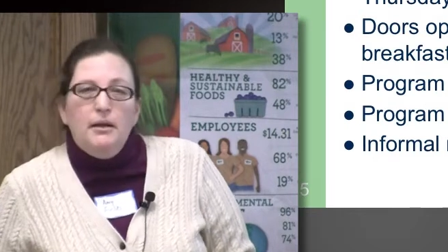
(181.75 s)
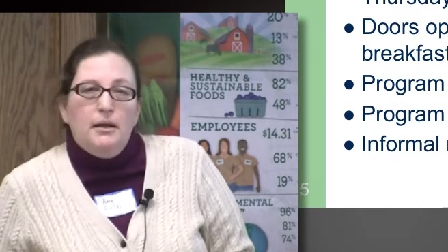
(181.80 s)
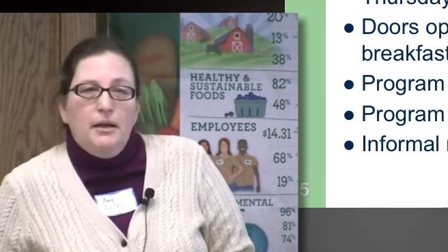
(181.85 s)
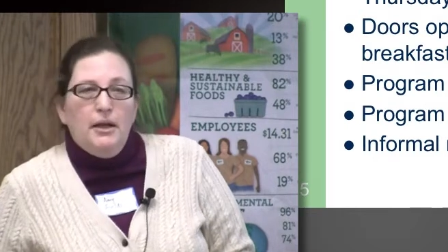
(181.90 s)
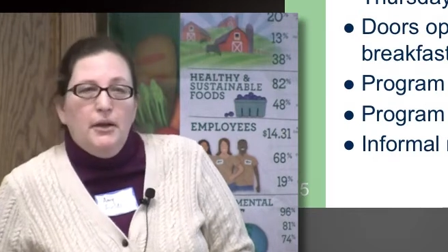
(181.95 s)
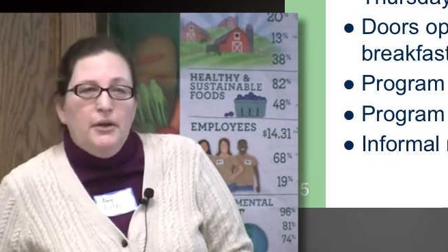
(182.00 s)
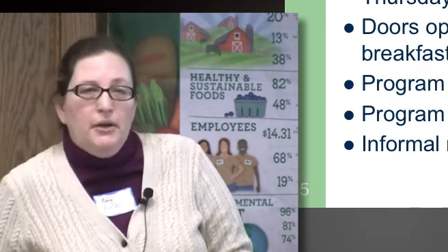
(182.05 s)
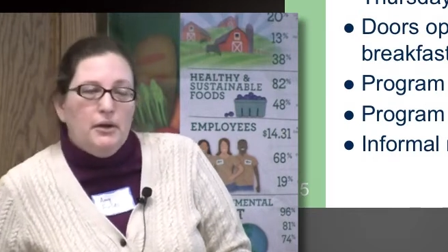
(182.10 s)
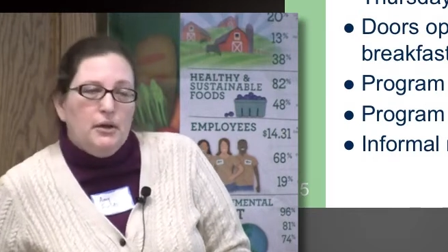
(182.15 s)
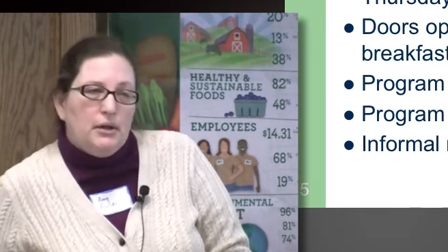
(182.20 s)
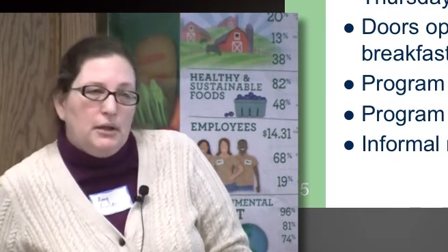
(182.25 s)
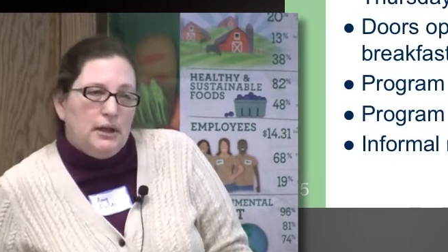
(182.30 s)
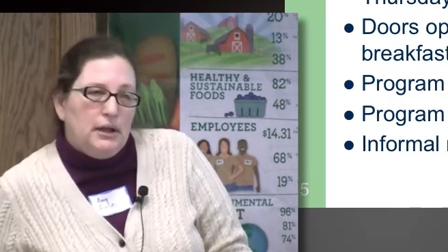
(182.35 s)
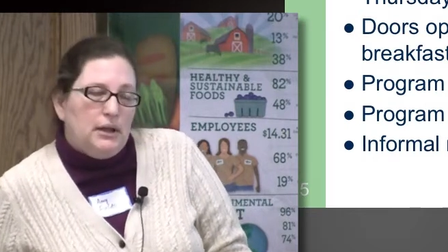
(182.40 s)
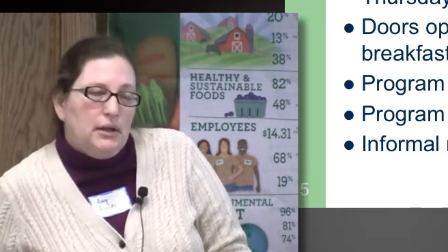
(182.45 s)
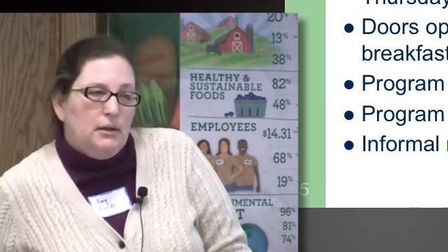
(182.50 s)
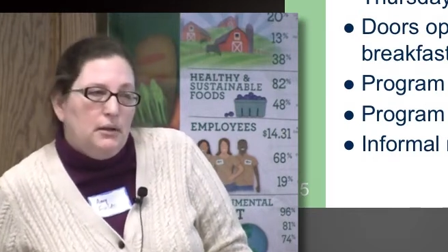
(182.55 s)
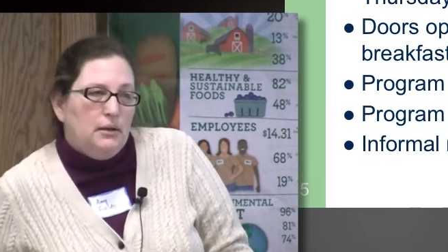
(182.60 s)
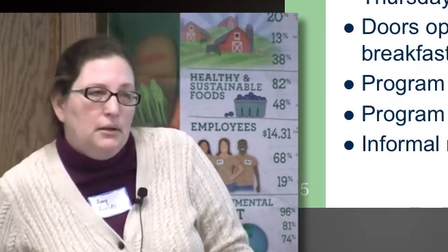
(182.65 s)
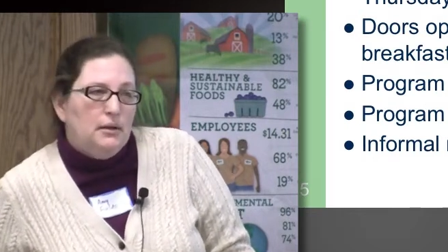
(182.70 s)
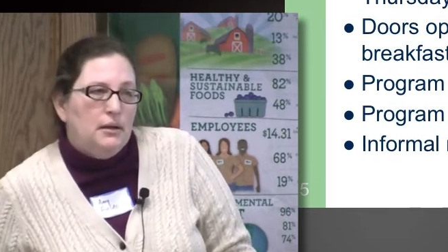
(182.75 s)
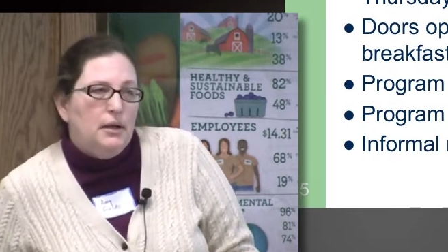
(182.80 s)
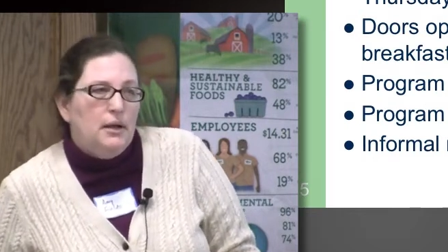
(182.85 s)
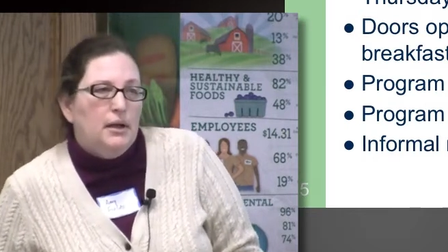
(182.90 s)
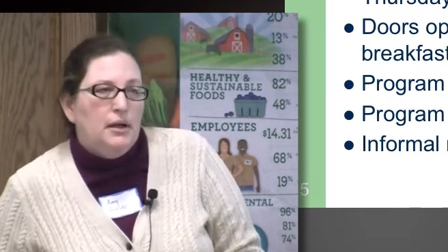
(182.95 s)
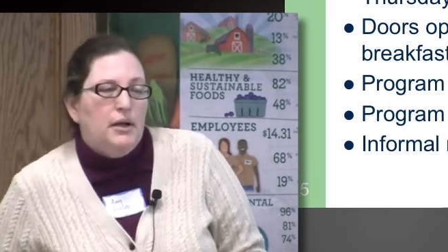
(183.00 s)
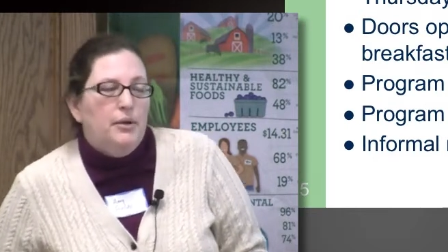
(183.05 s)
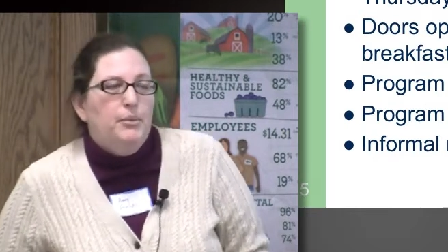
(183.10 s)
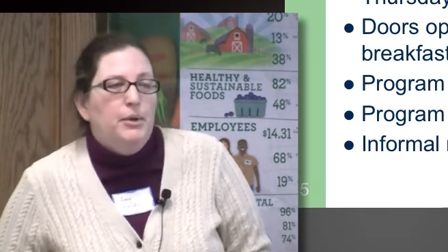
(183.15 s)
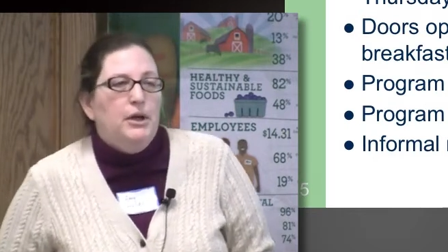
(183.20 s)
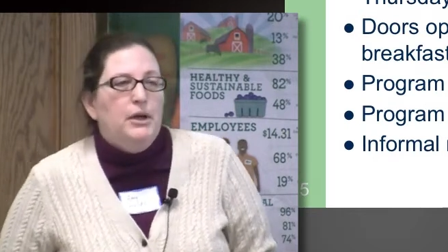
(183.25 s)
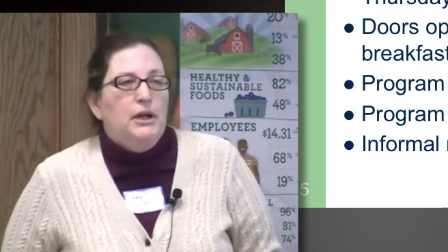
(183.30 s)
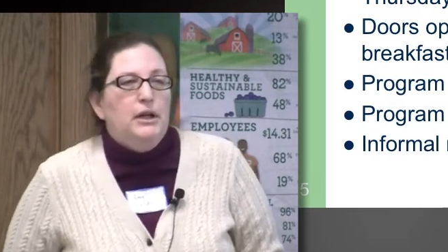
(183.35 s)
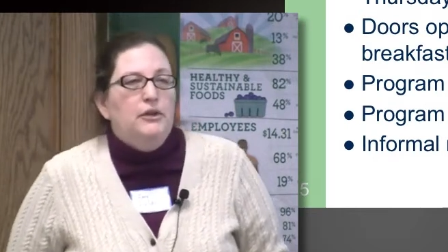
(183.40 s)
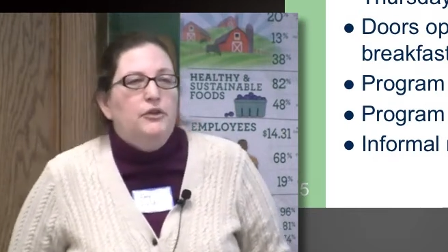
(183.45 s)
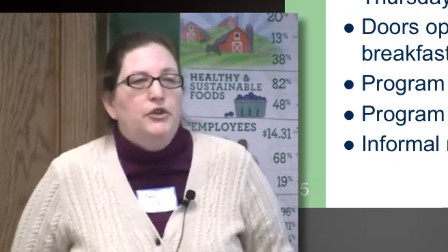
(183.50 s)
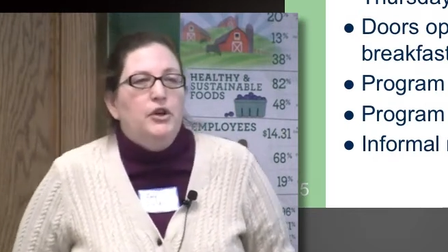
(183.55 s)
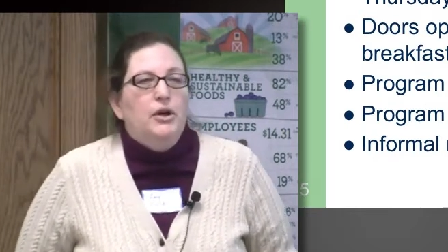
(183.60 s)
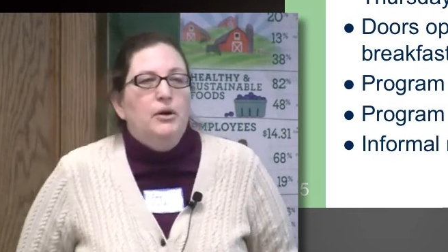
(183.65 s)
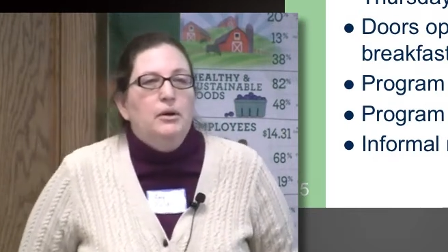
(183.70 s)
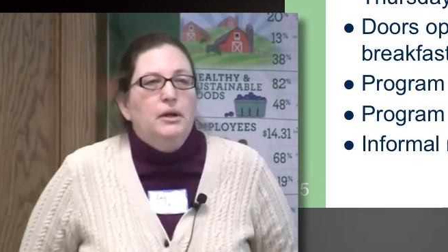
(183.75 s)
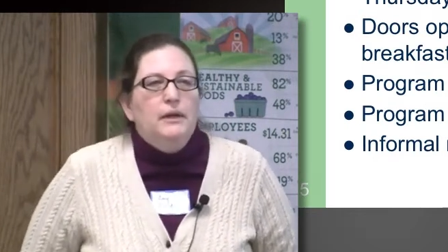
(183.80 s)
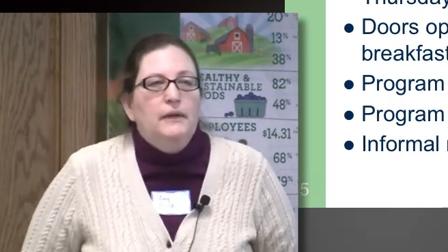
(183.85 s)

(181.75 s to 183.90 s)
another little community joke,